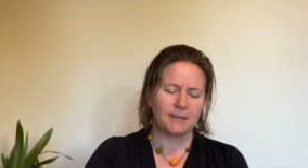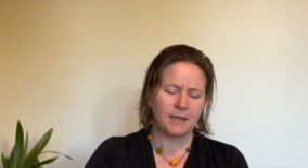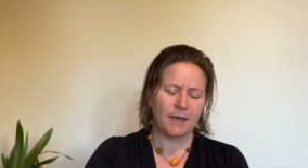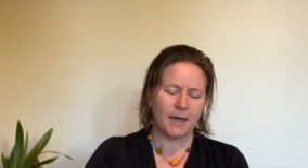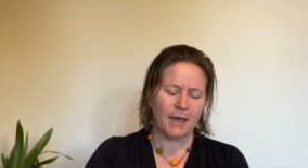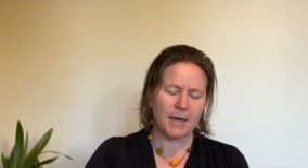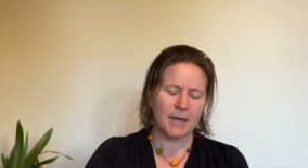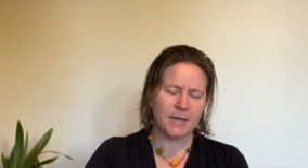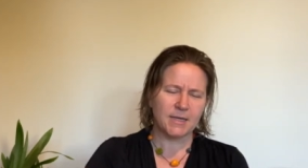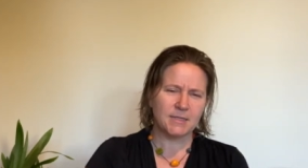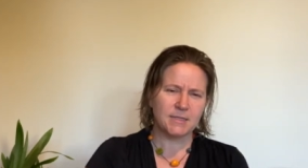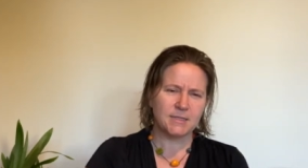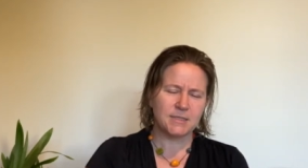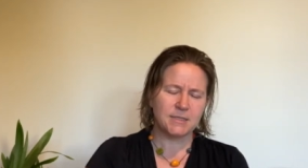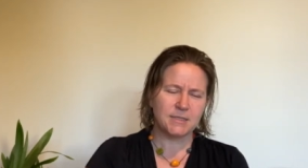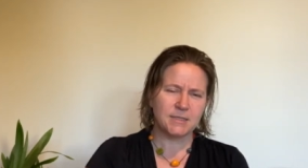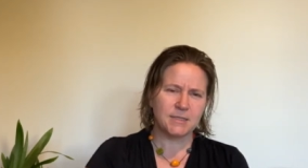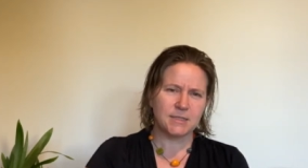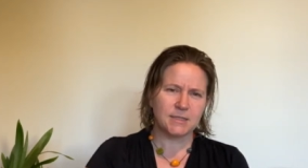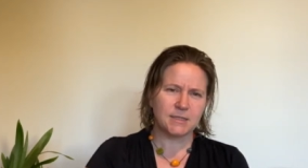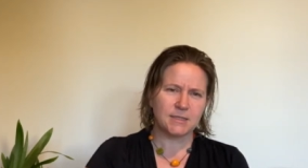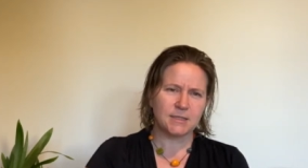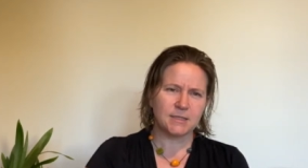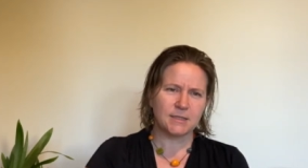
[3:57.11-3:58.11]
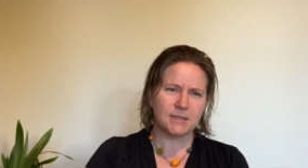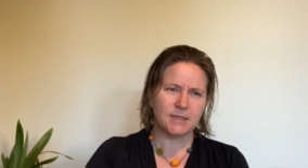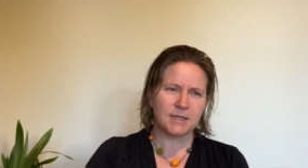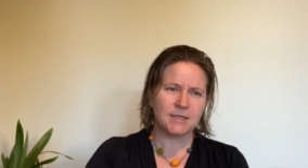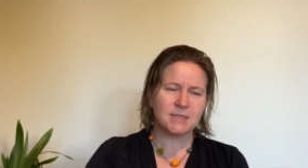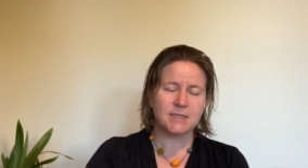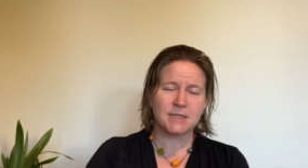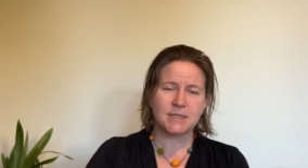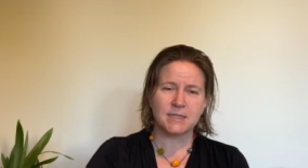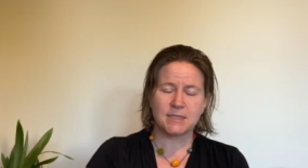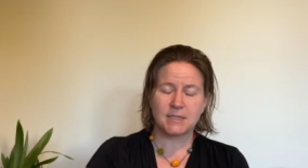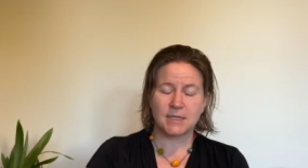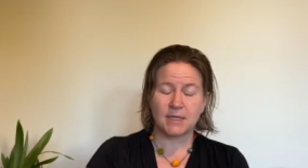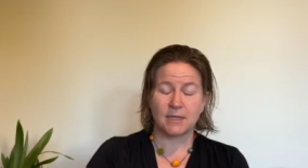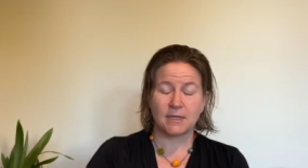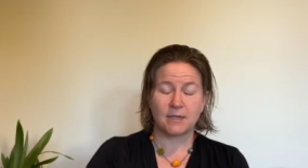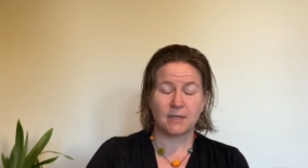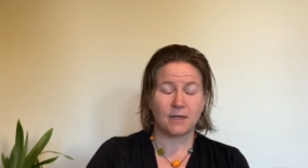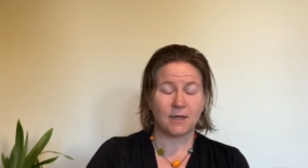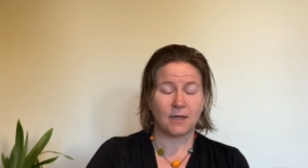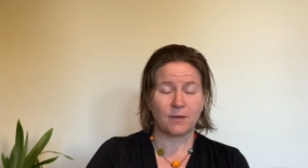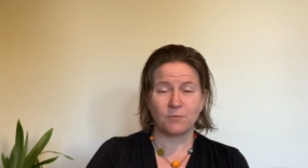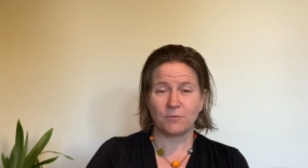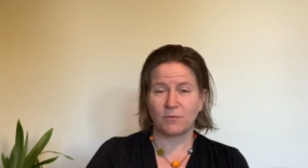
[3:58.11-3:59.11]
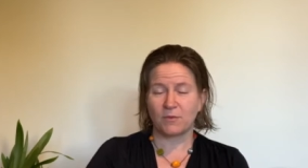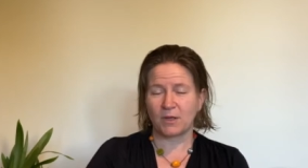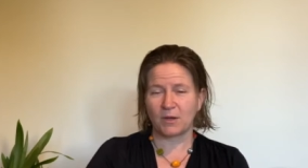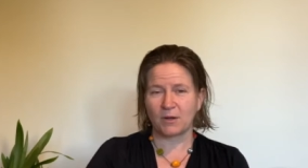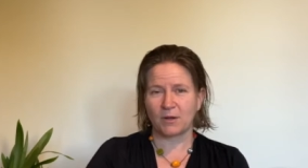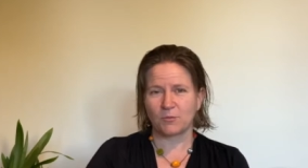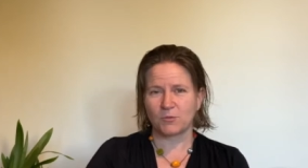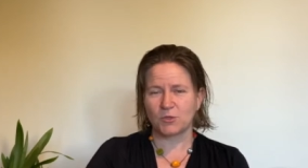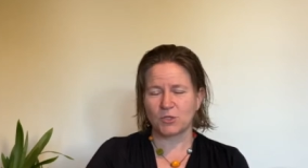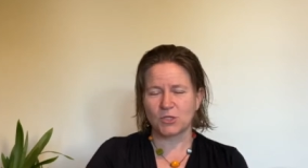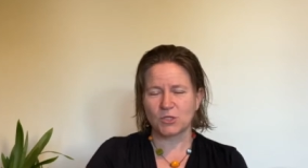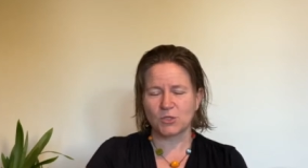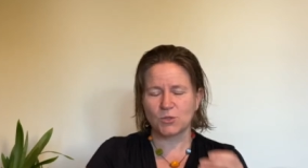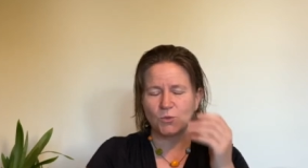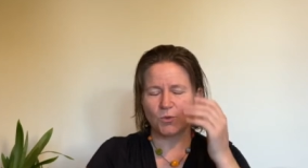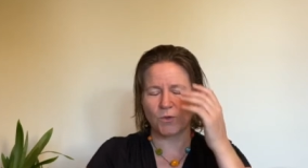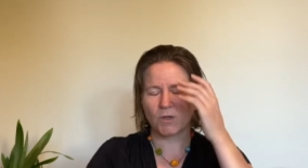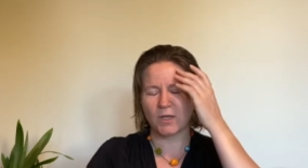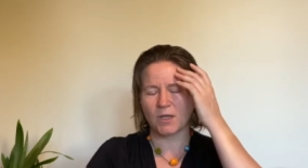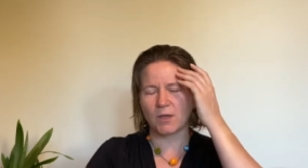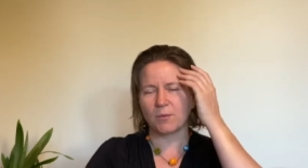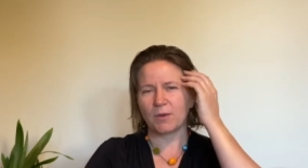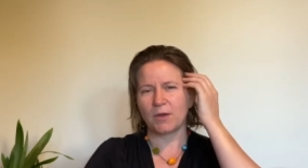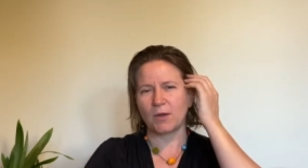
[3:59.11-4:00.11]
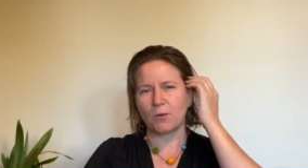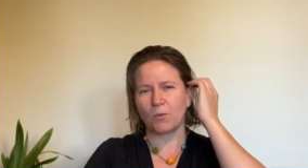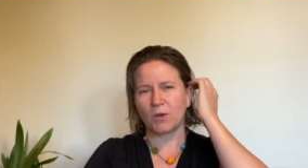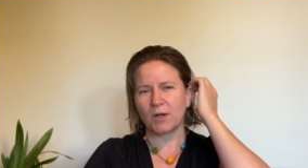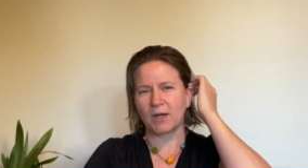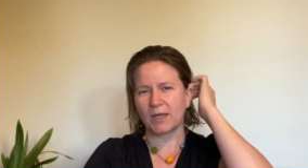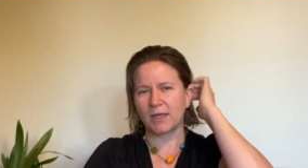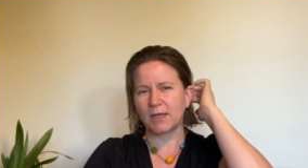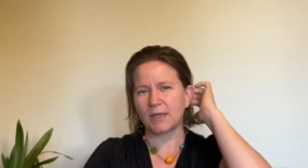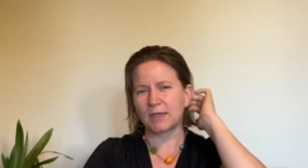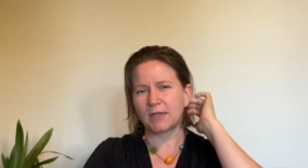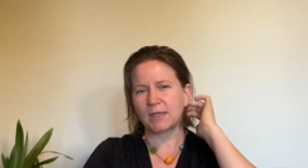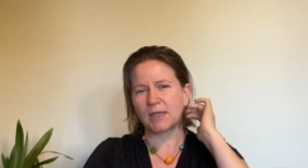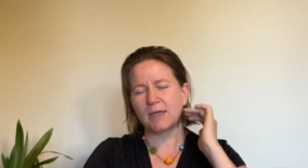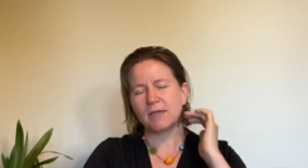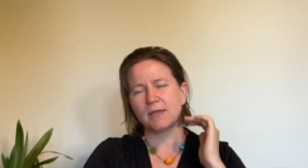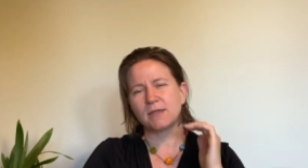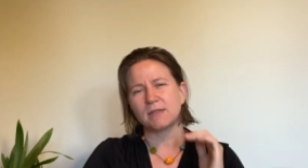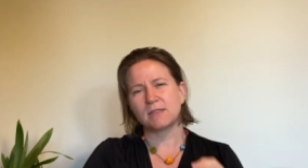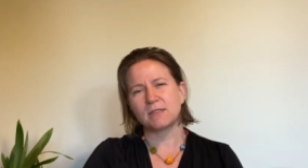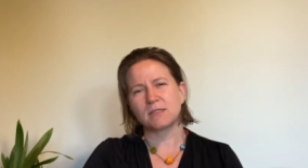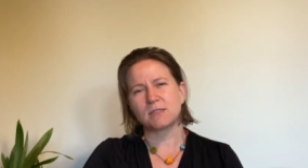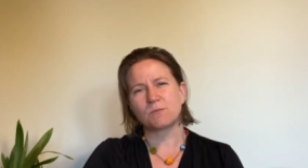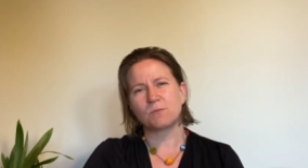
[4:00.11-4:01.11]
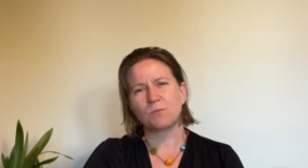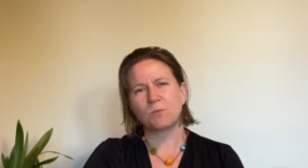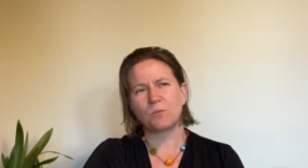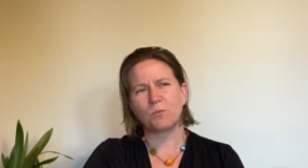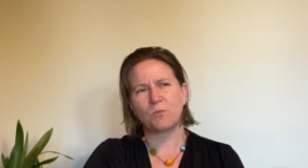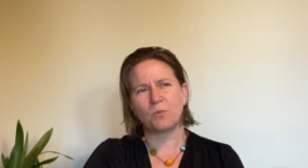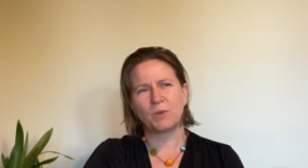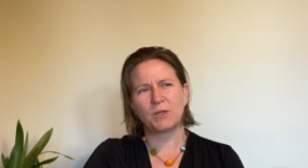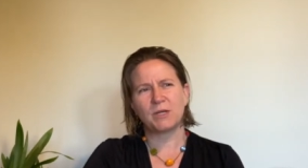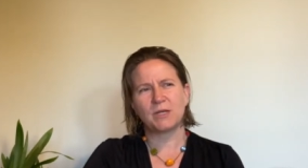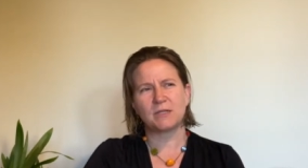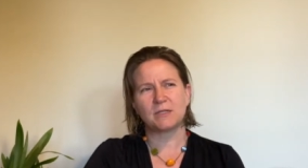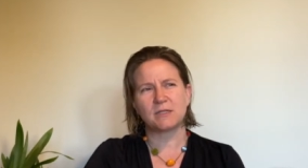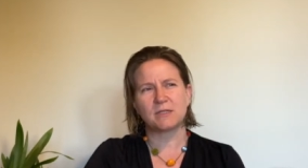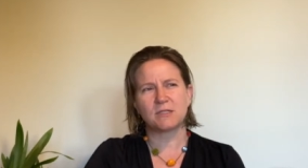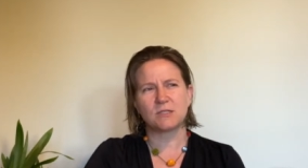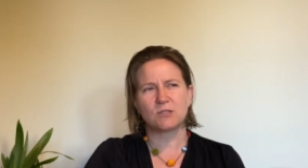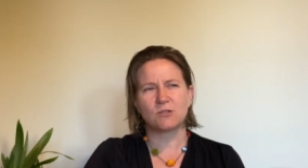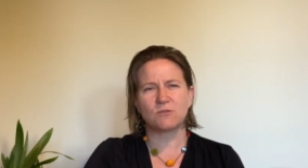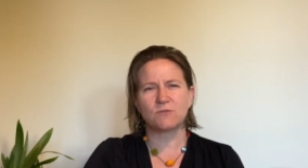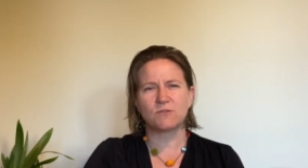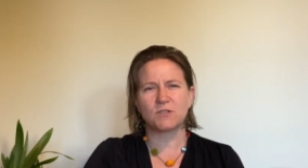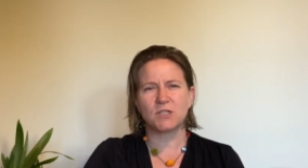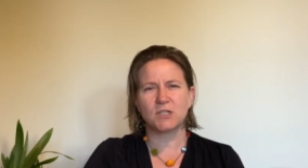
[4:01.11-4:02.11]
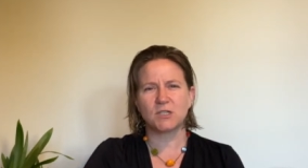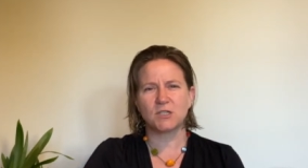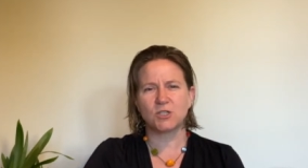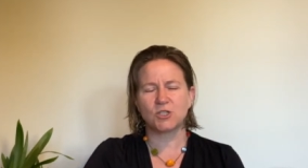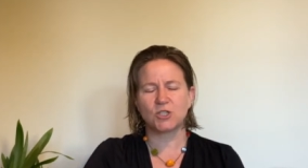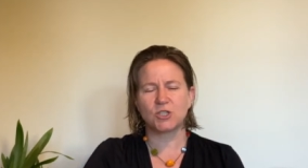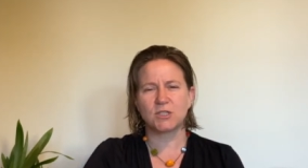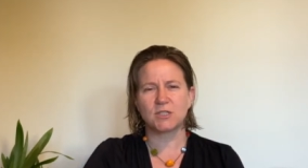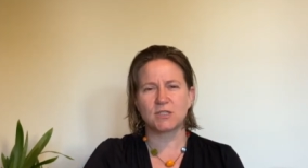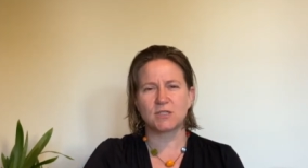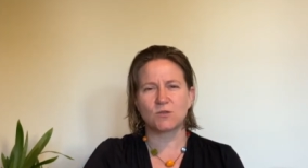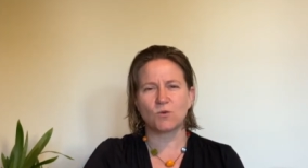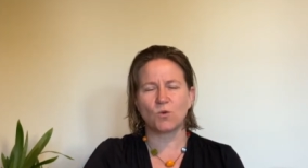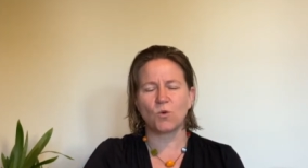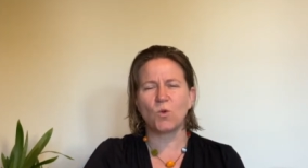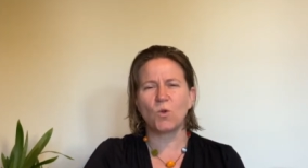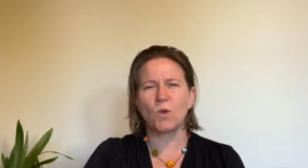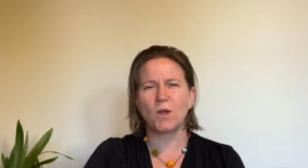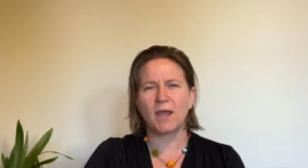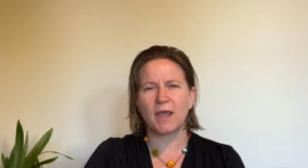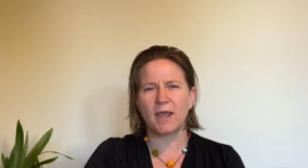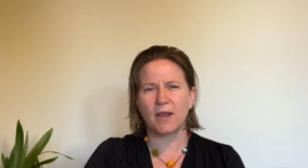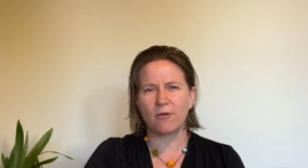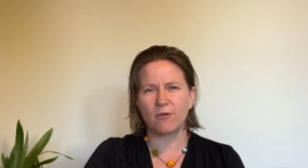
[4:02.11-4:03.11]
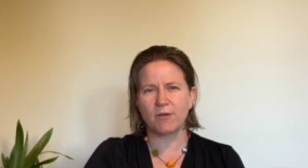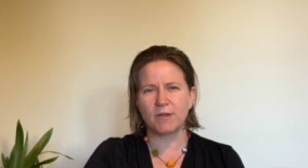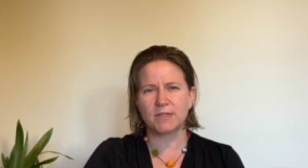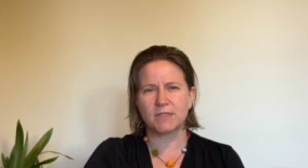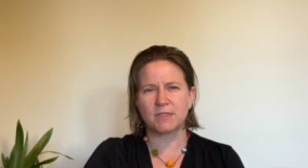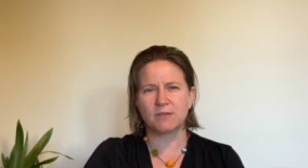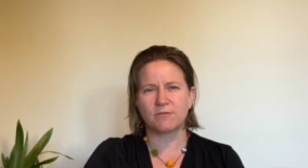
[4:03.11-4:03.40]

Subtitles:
And as I said, I'm just talking about when I had kids, but it sort of touches all areas